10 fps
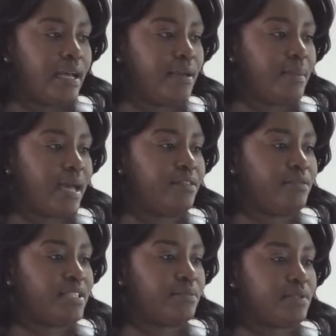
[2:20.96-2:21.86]
and the
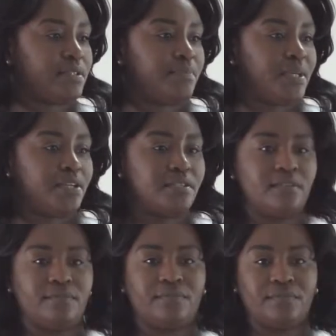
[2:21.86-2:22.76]
reason was because
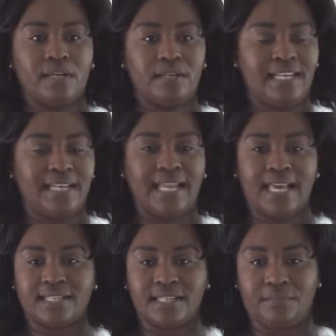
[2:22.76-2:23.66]
of
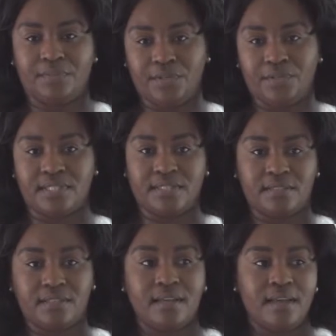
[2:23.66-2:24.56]
neglect and abuse
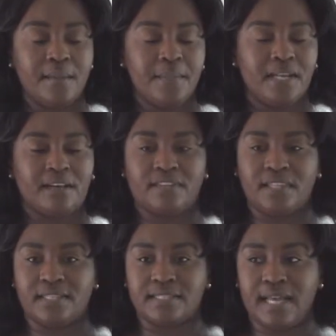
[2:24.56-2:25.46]
and many other
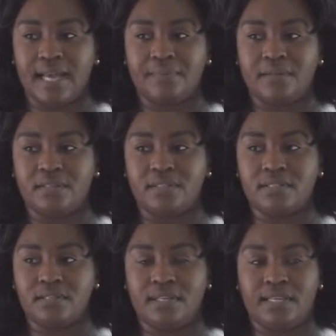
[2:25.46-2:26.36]
things that happened
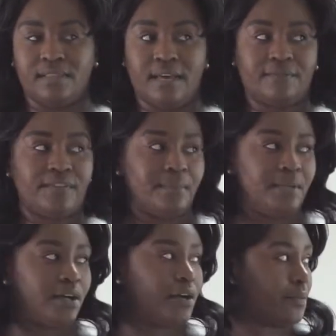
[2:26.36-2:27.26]
in that family
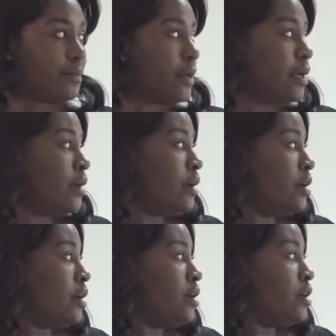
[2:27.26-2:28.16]
home.
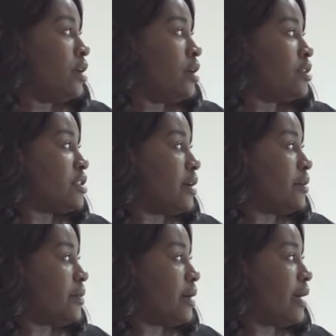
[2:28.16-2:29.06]

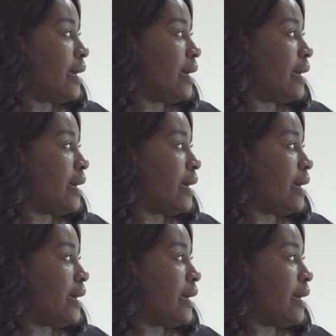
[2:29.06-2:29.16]
So